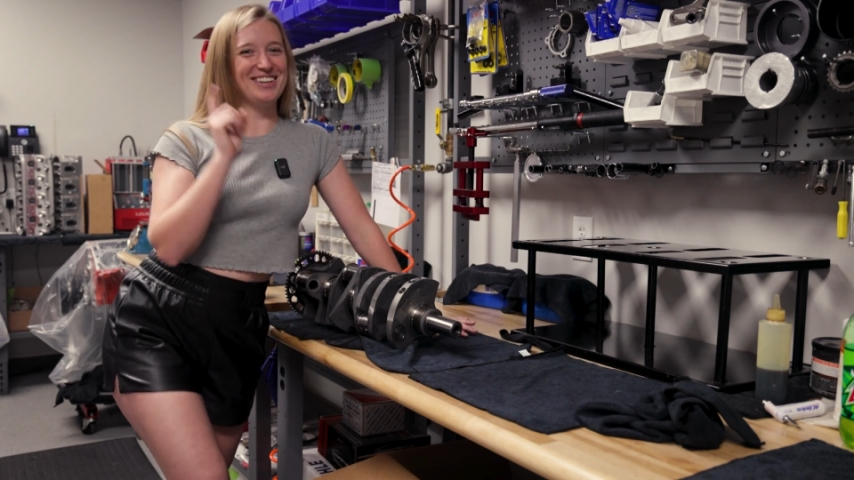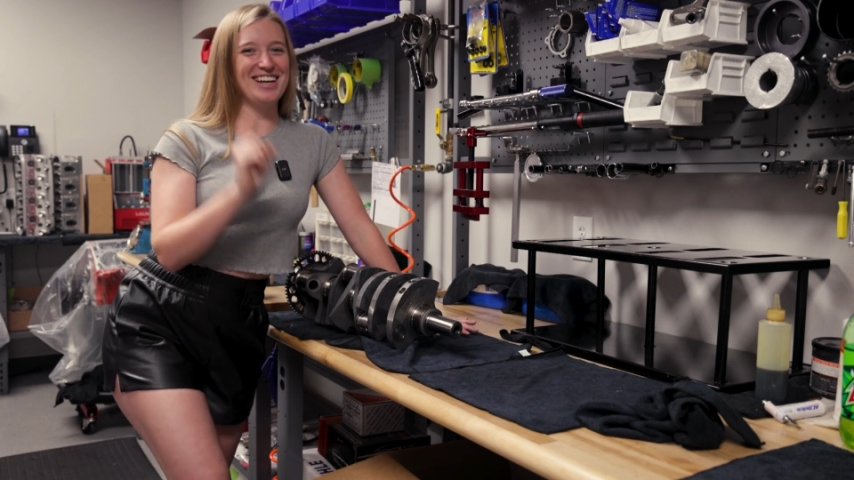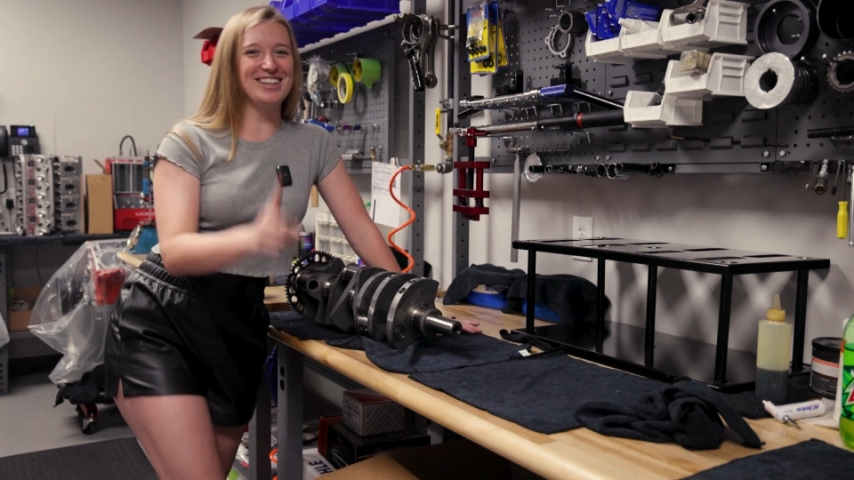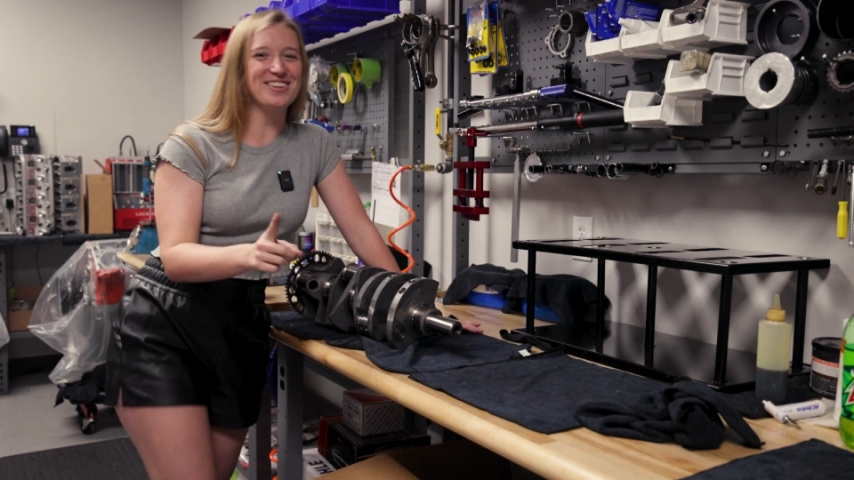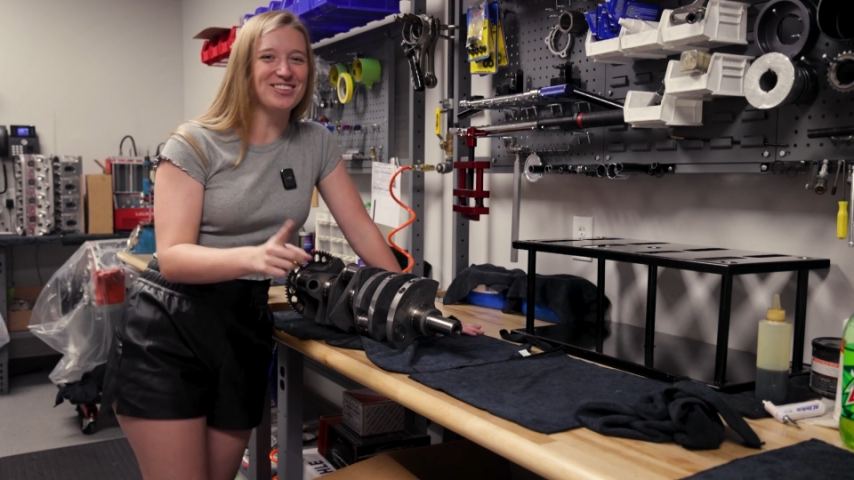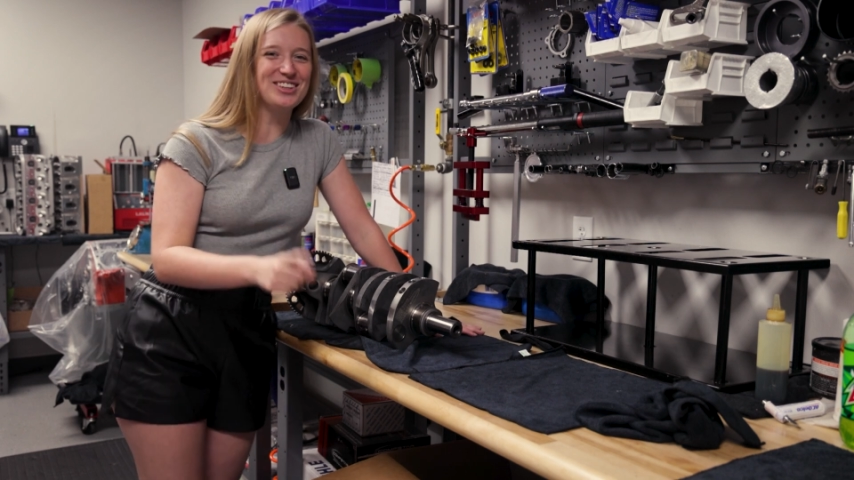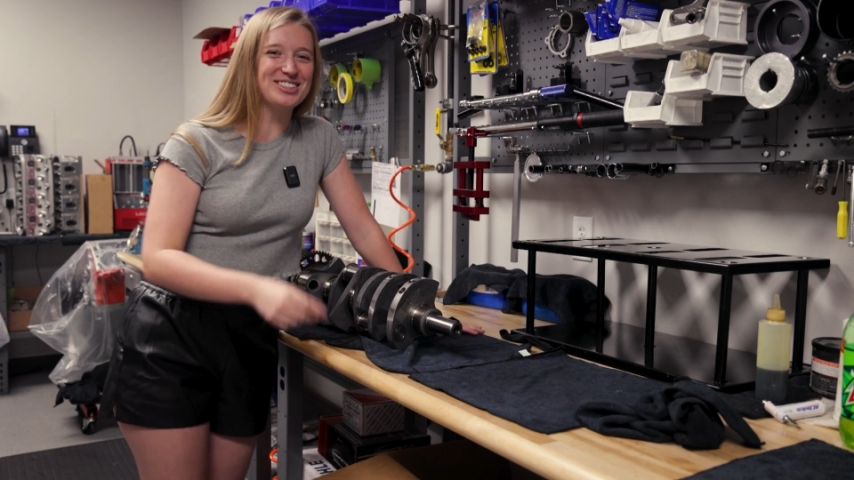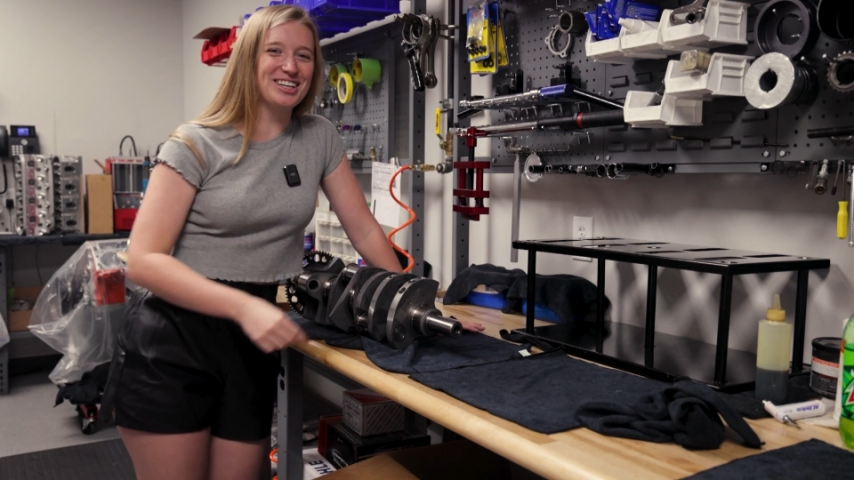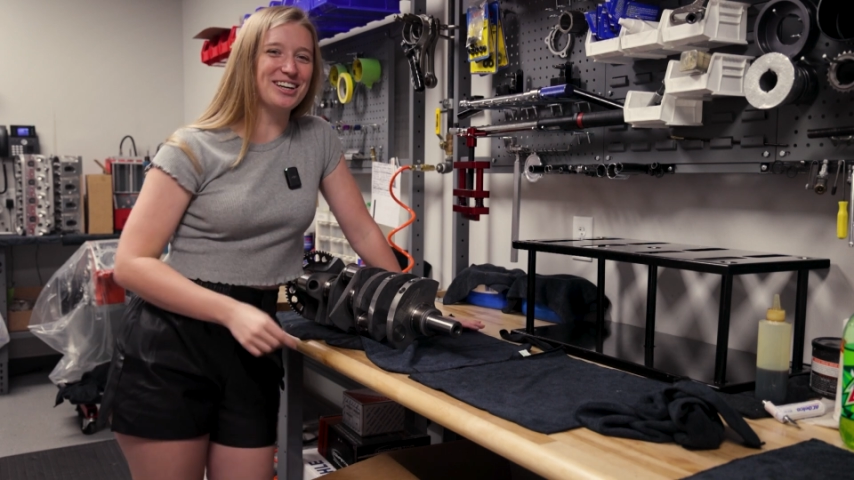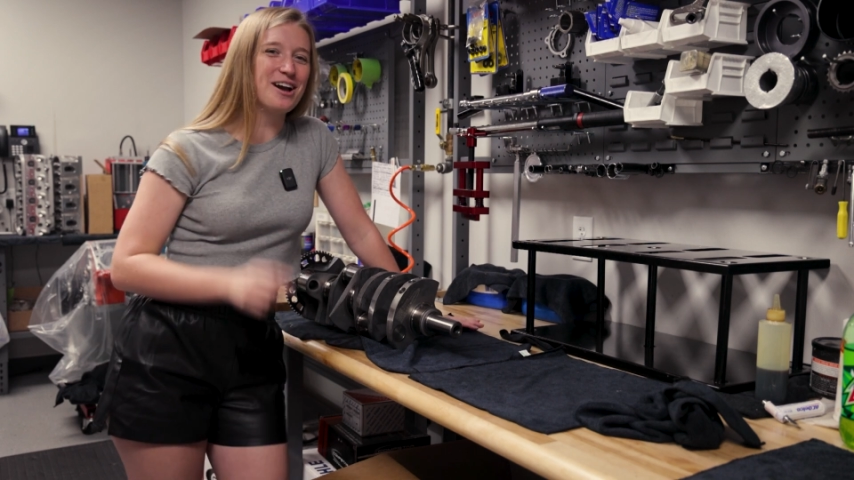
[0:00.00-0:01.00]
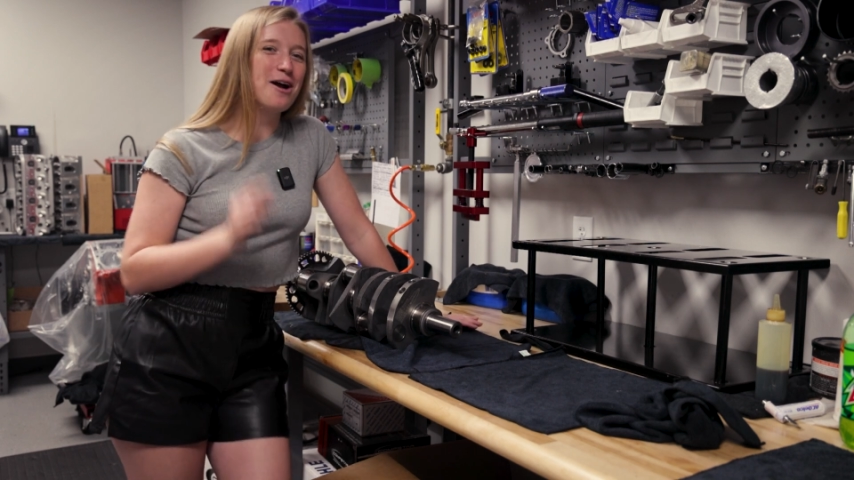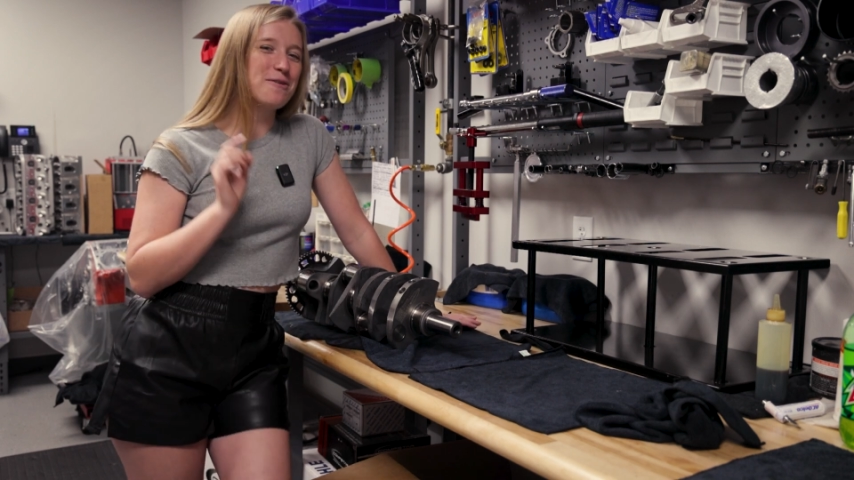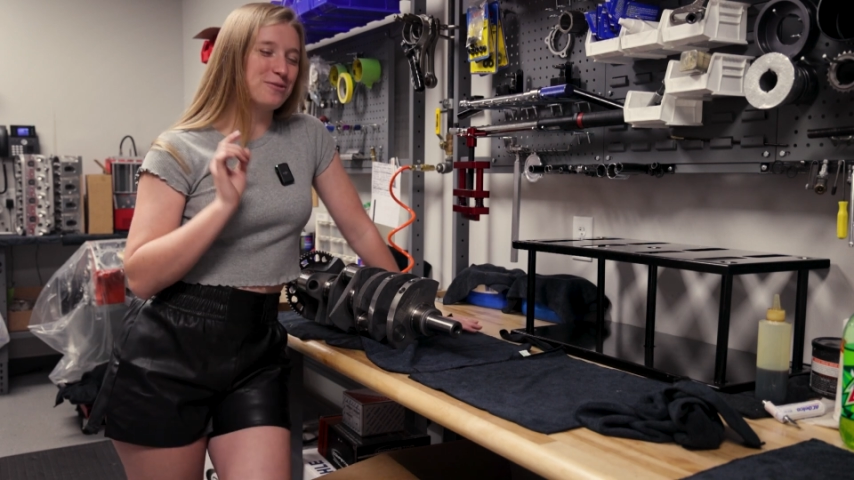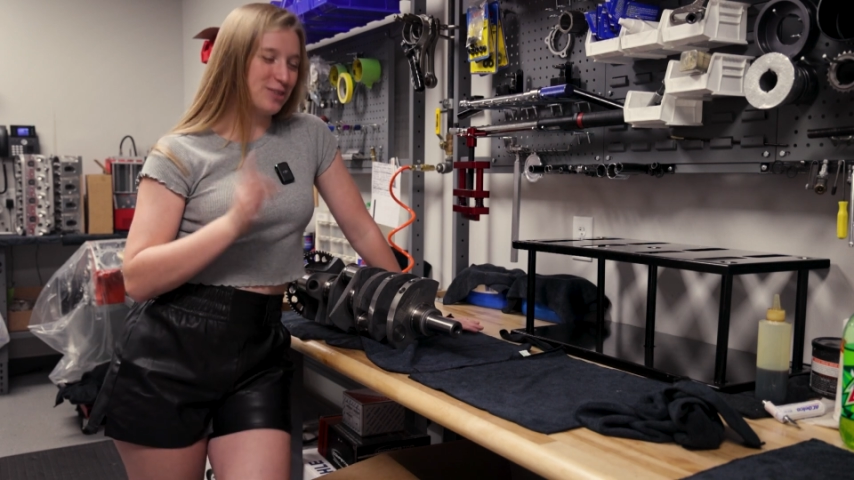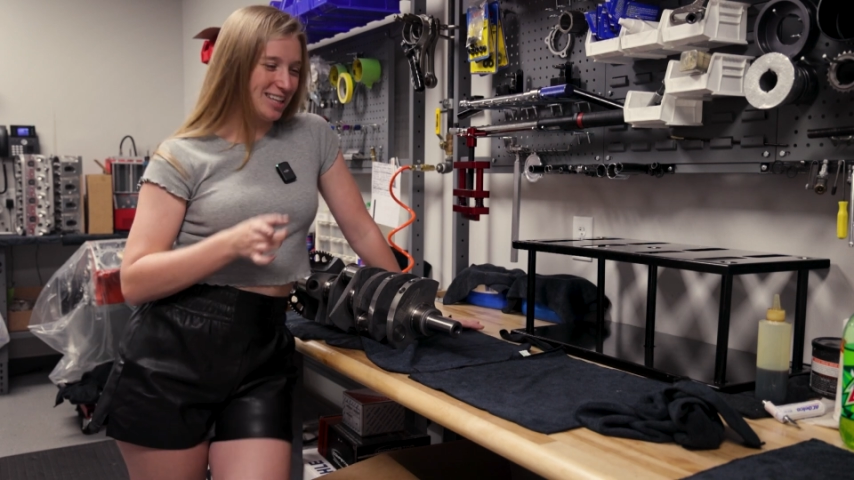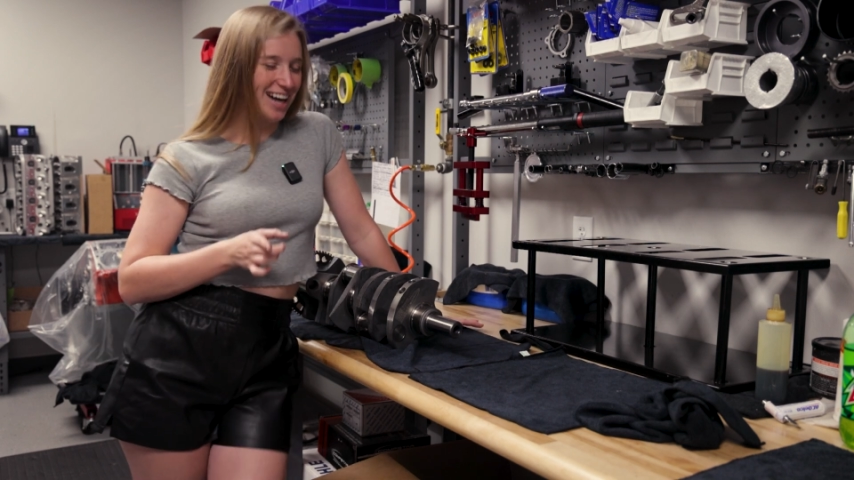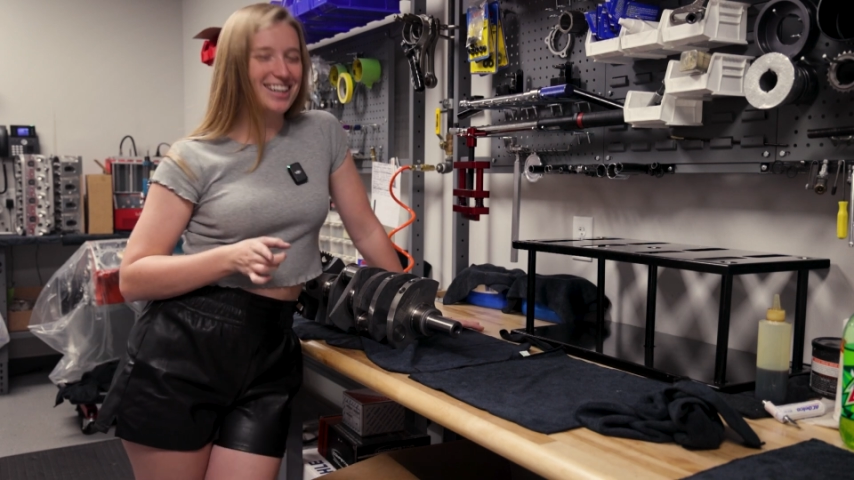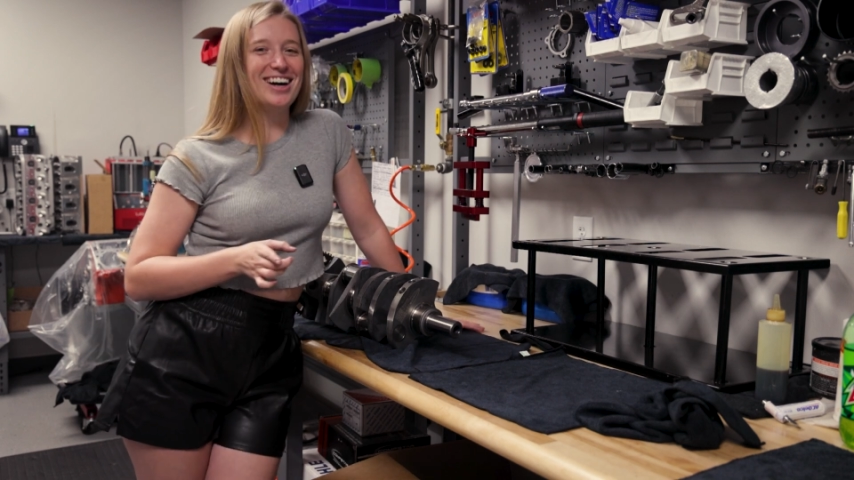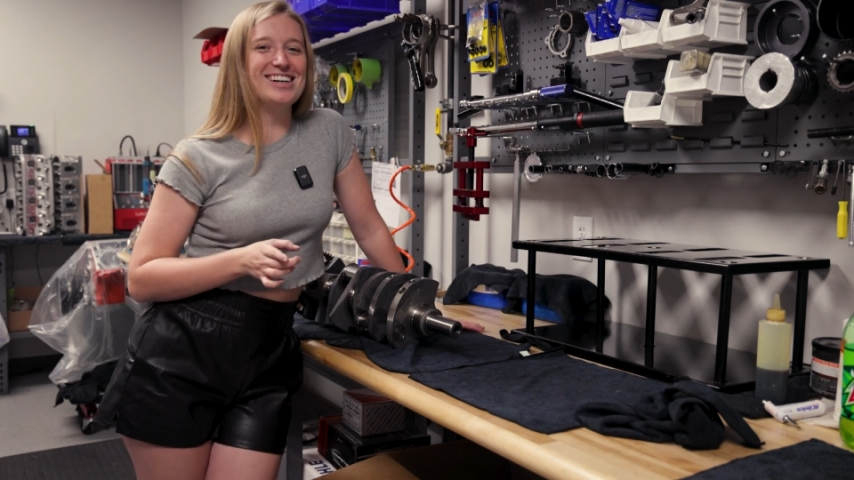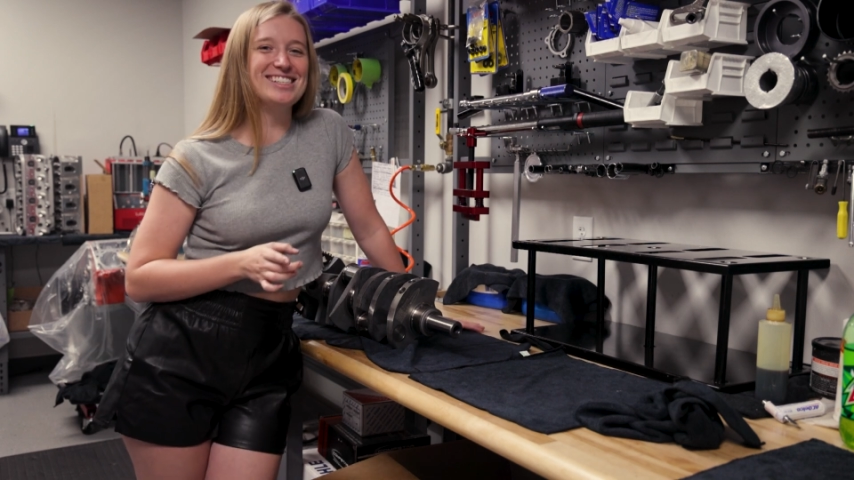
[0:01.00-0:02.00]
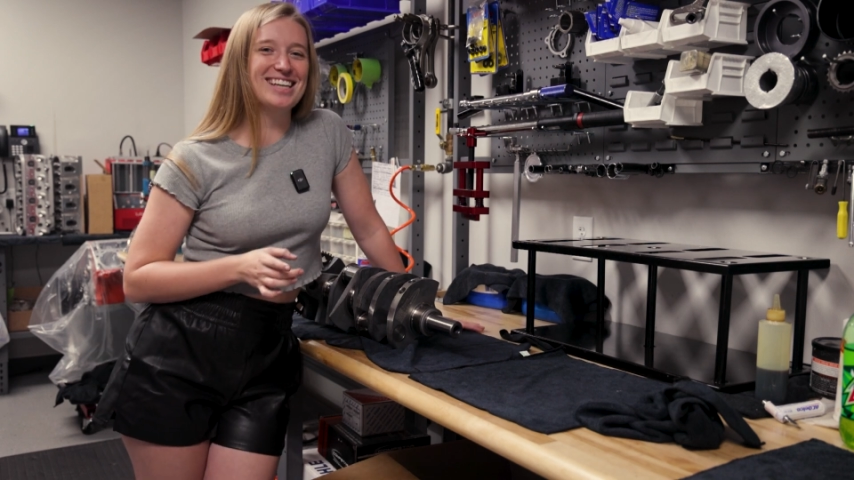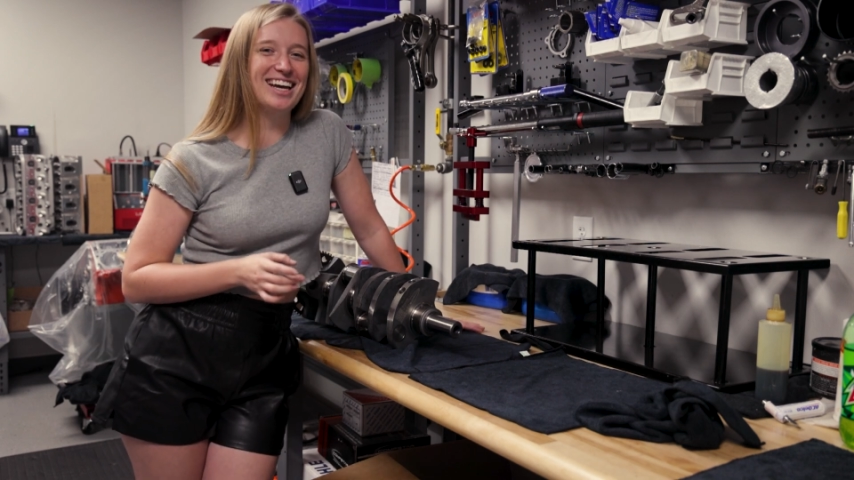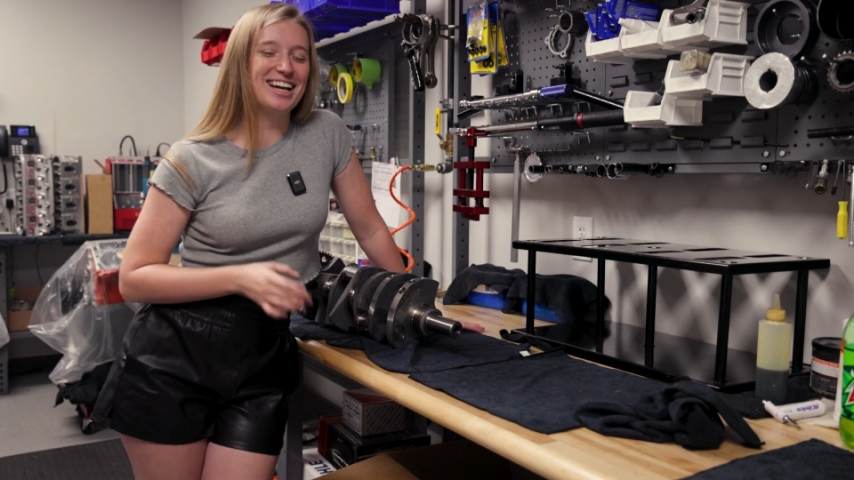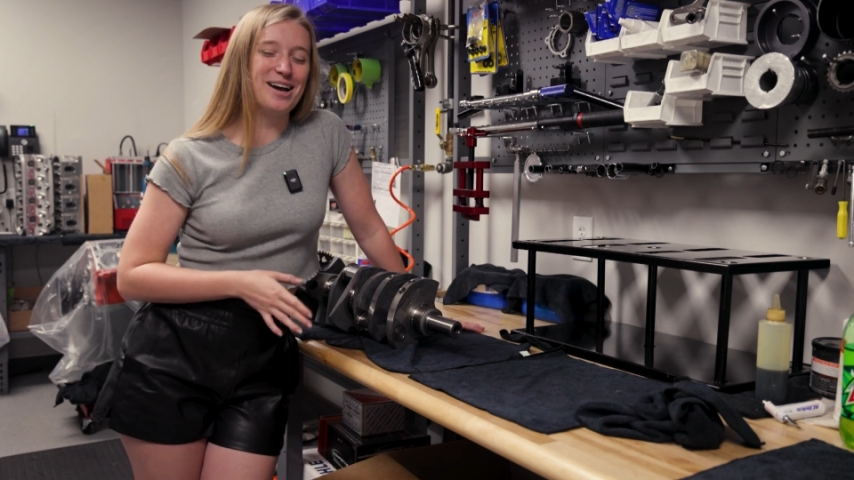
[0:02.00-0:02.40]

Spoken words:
in the future for that content.